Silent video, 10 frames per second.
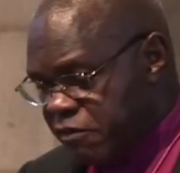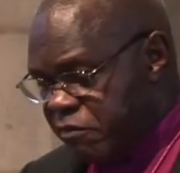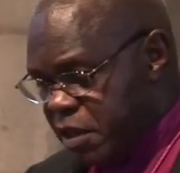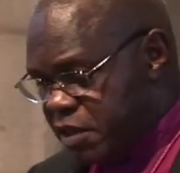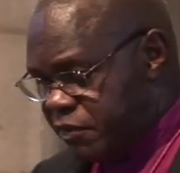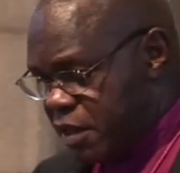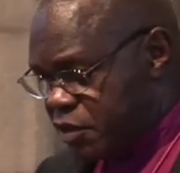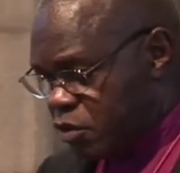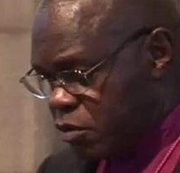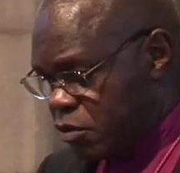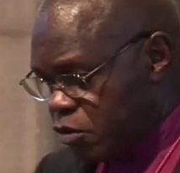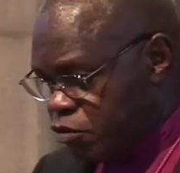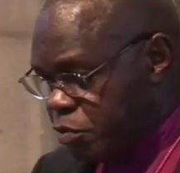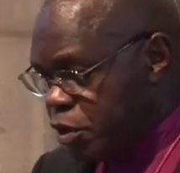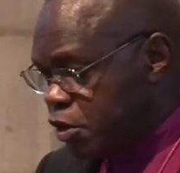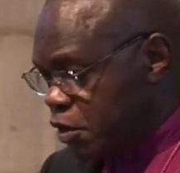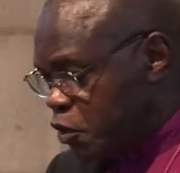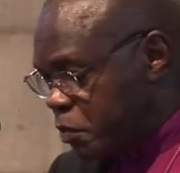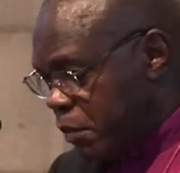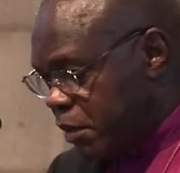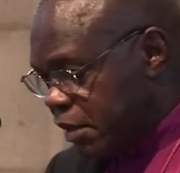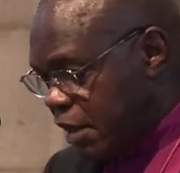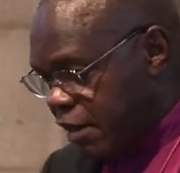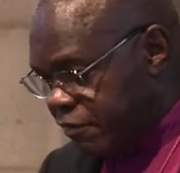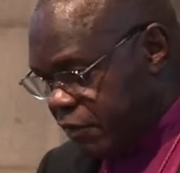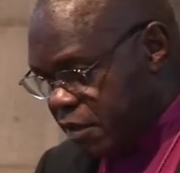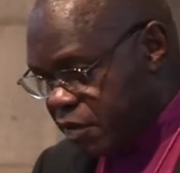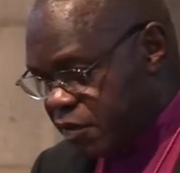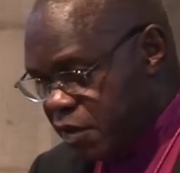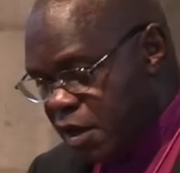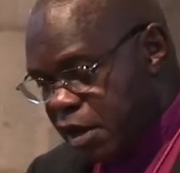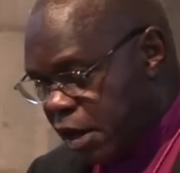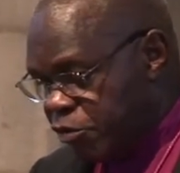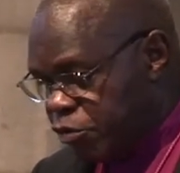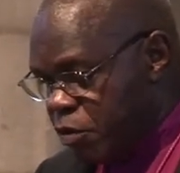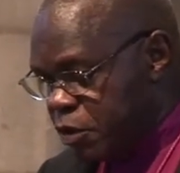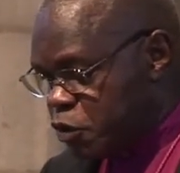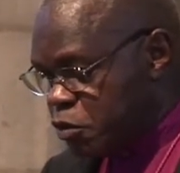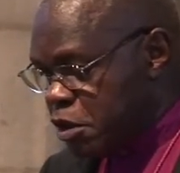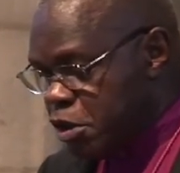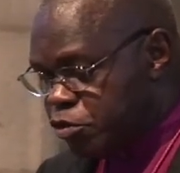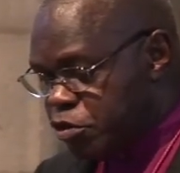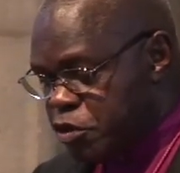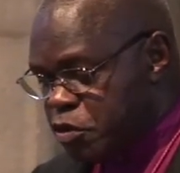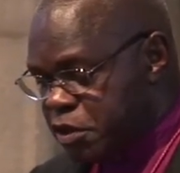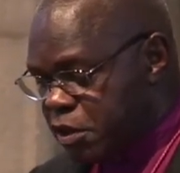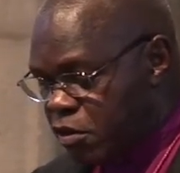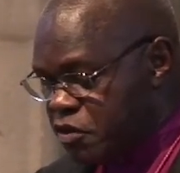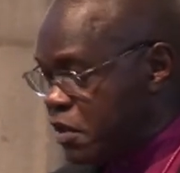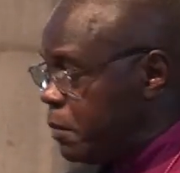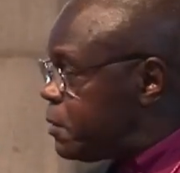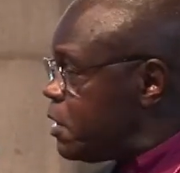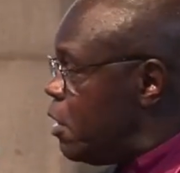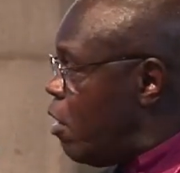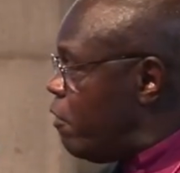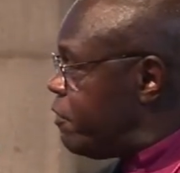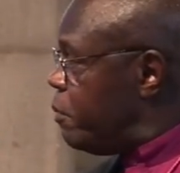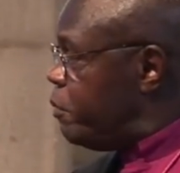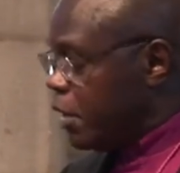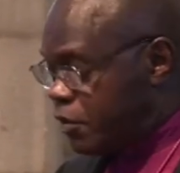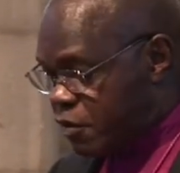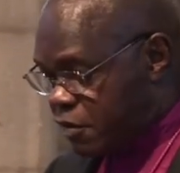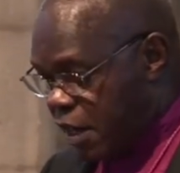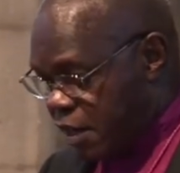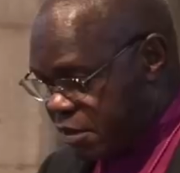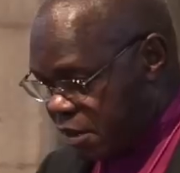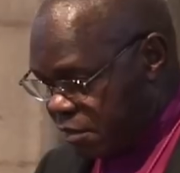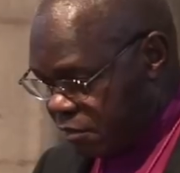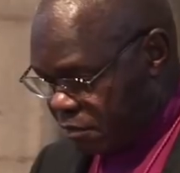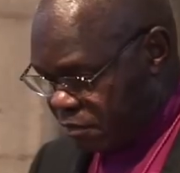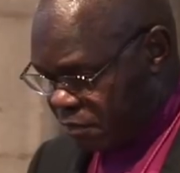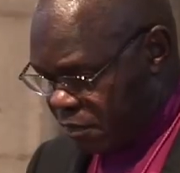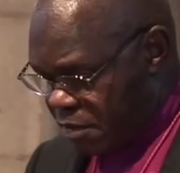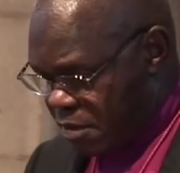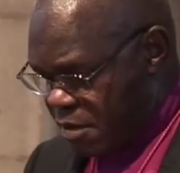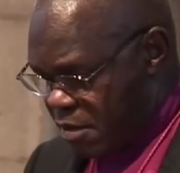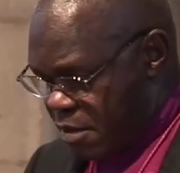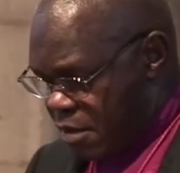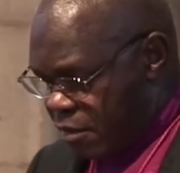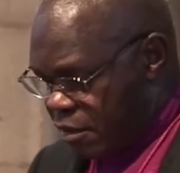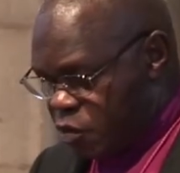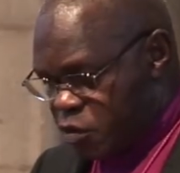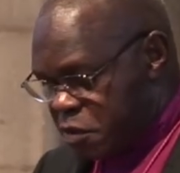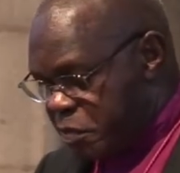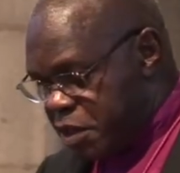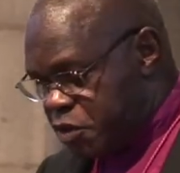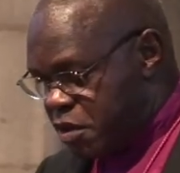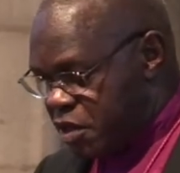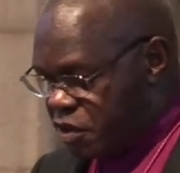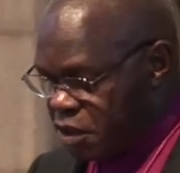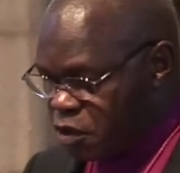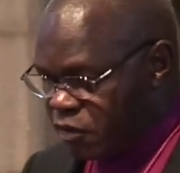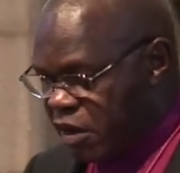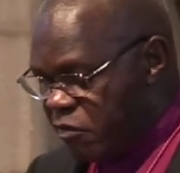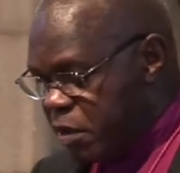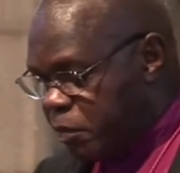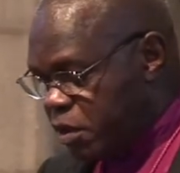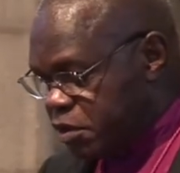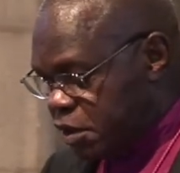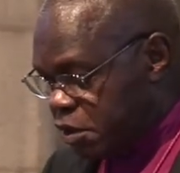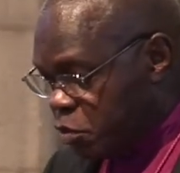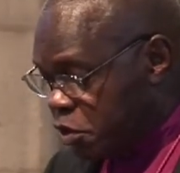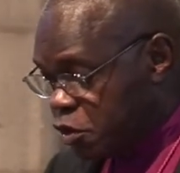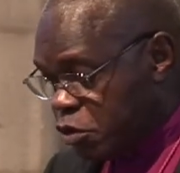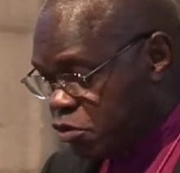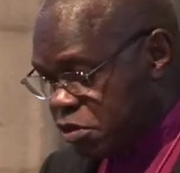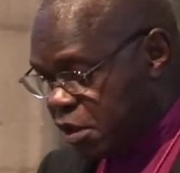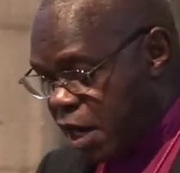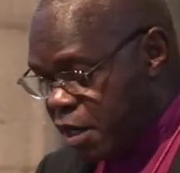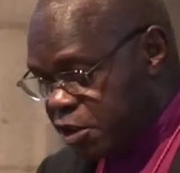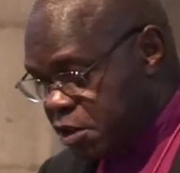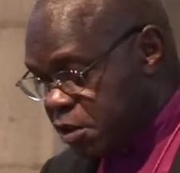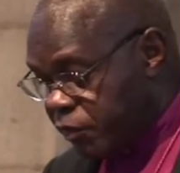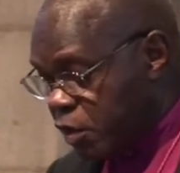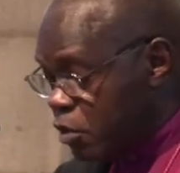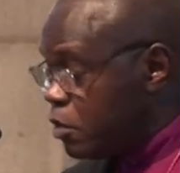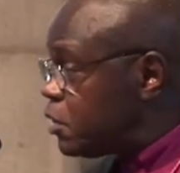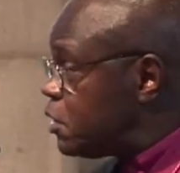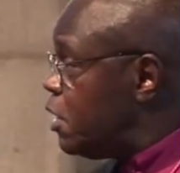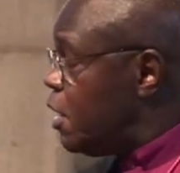government's first contributions to public life in this country was to introduce the concept of the big society. This was based on a series of government policies which sought to encourage individuals